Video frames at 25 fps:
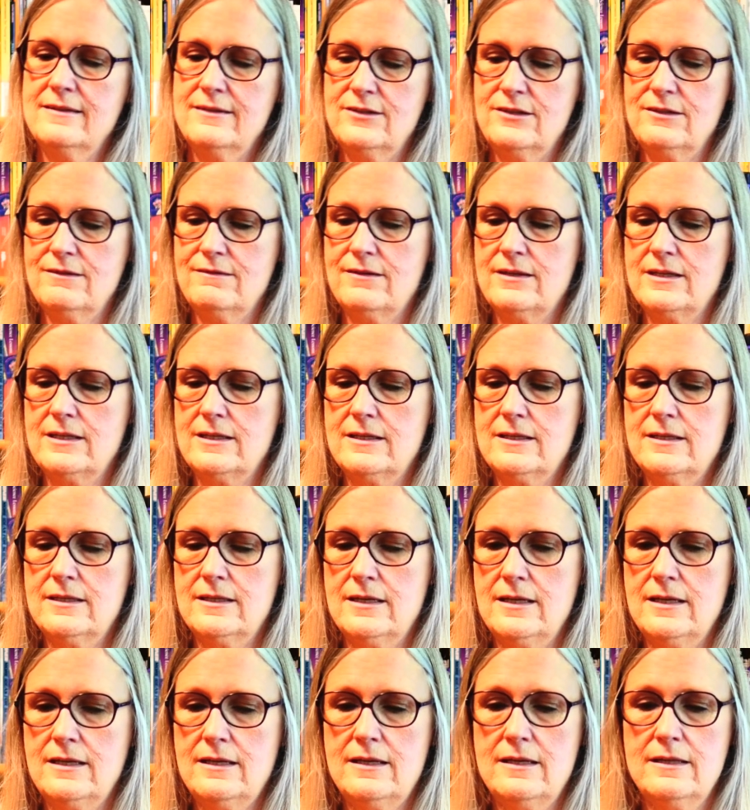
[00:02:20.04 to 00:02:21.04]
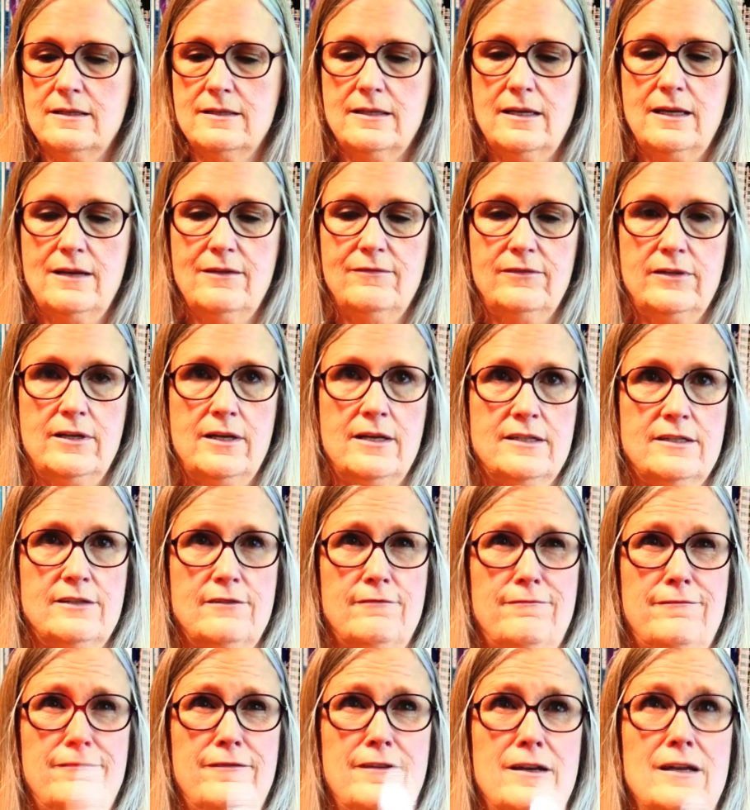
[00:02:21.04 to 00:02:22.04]
as you can see, kids have lots
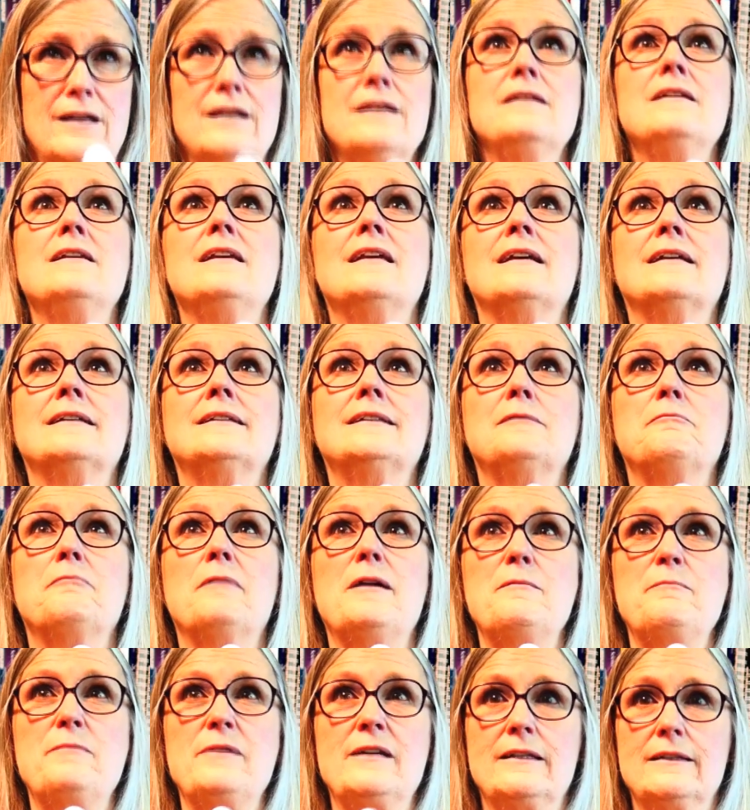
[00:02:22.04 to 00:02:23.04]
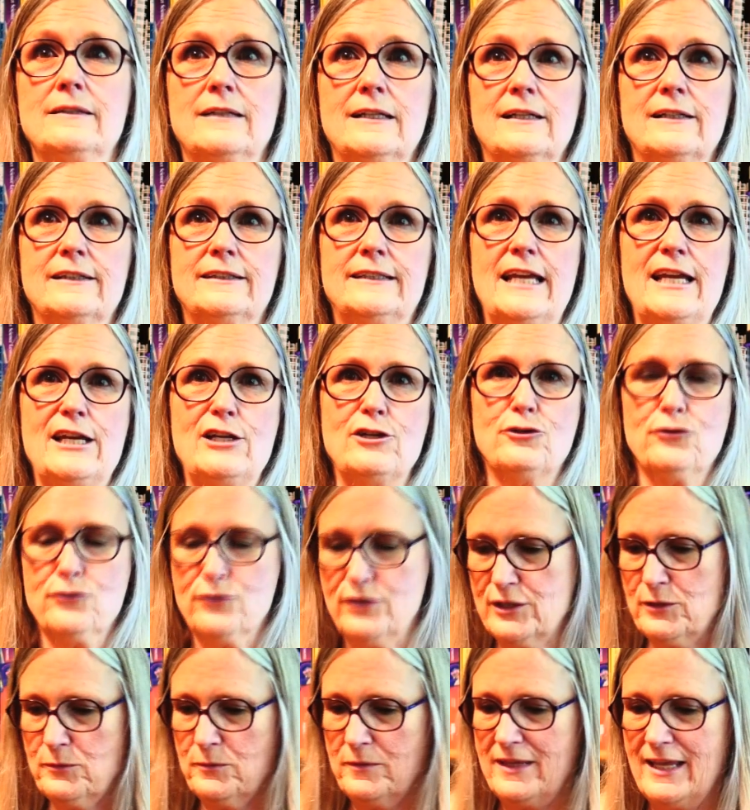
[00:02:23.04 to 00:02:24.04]
of fun. Yes, it might be a little
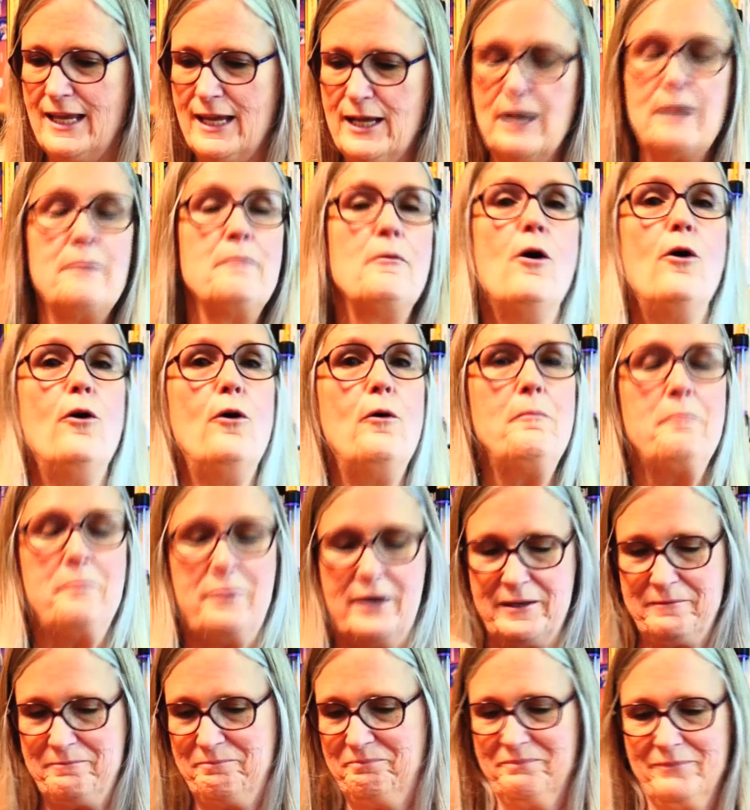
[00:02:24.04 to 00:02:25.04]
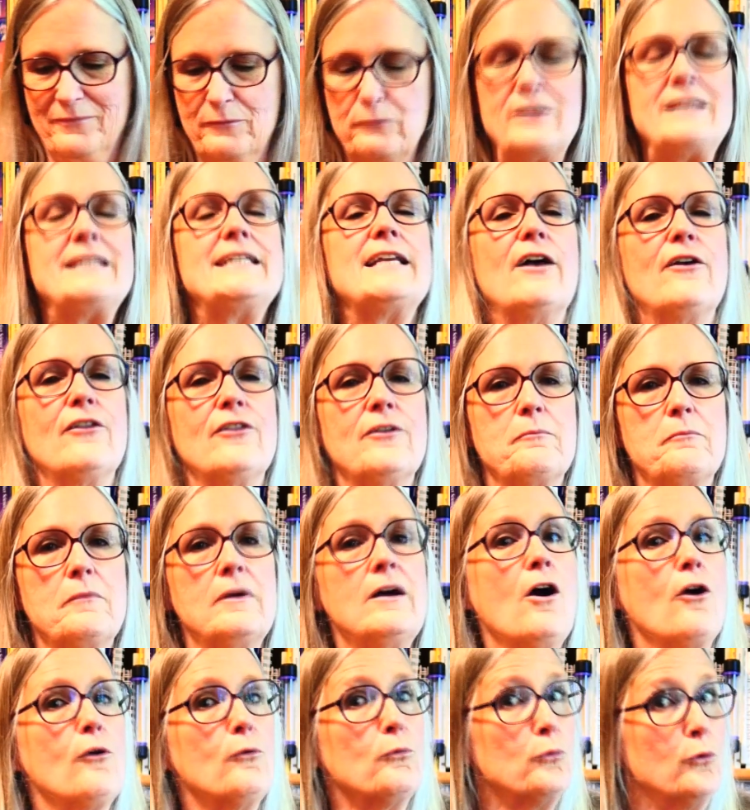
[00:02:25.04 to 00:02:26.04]
dangerous when they come home, but we tell them
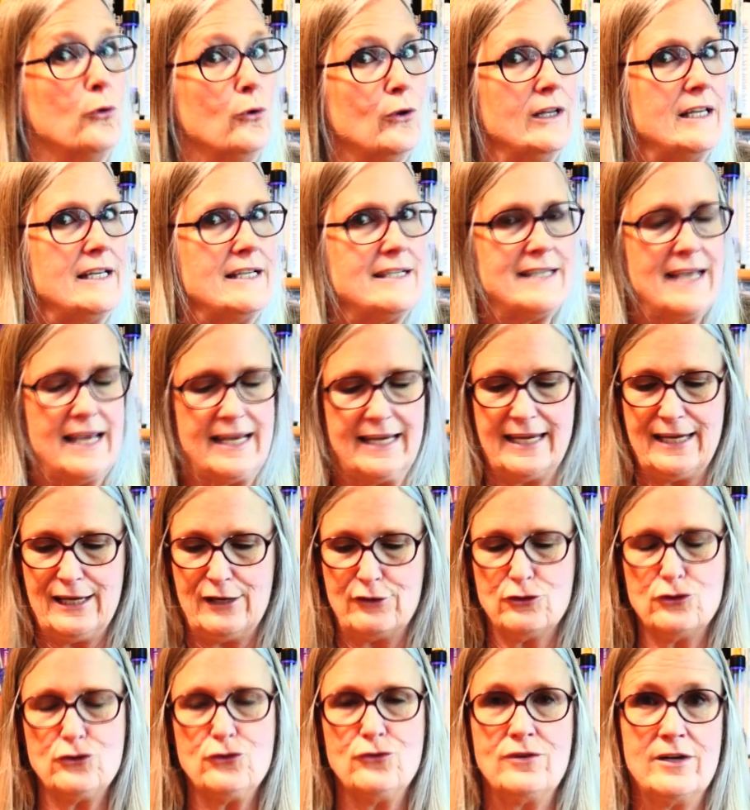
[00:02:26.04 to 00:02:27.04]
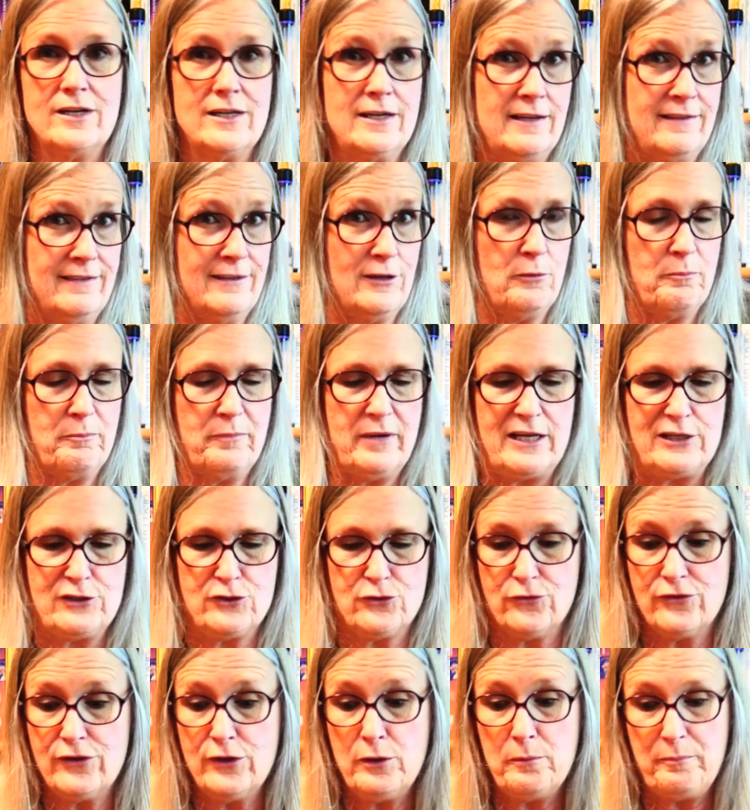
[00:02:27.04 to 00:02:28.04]
our rule is they can't shoot it at their
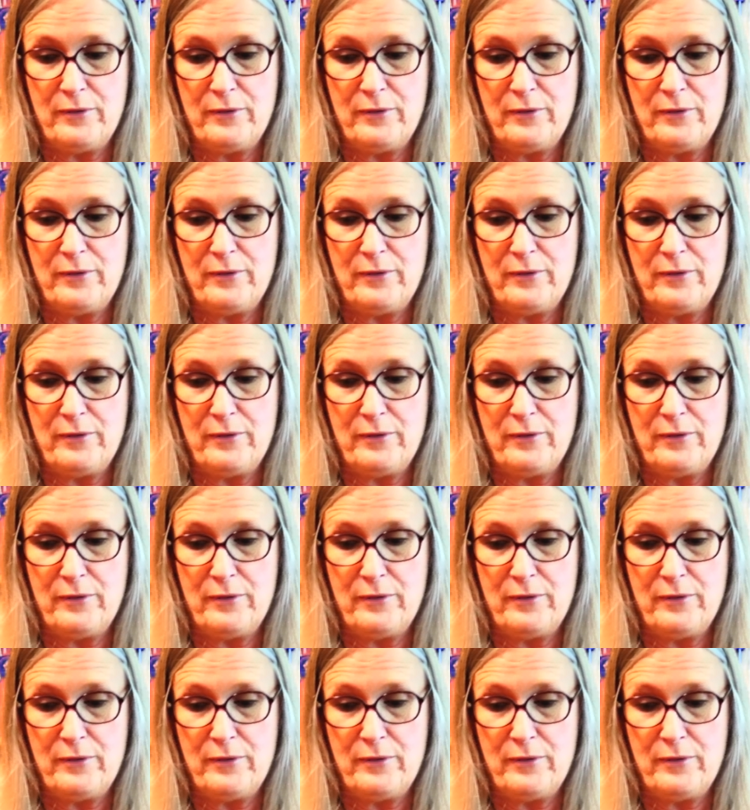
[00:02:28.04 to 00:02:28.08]
pets or their